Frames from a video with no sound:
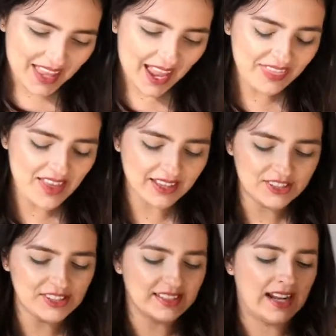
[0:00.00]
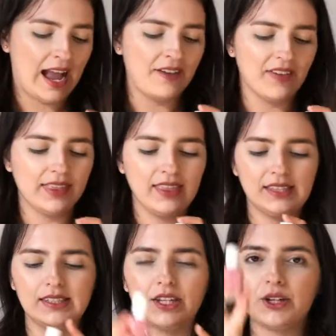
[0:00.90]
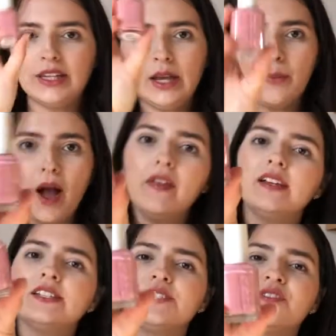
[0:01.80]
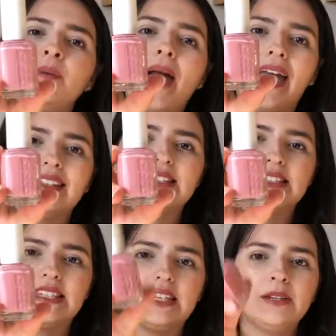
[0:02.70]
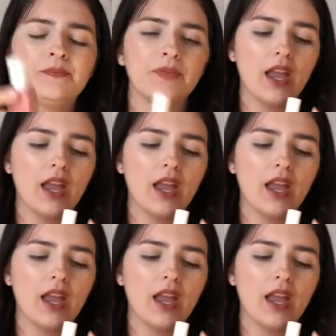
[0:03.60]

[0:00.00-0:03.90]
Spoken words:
And then she's gonna have this little nail polish from Etsy.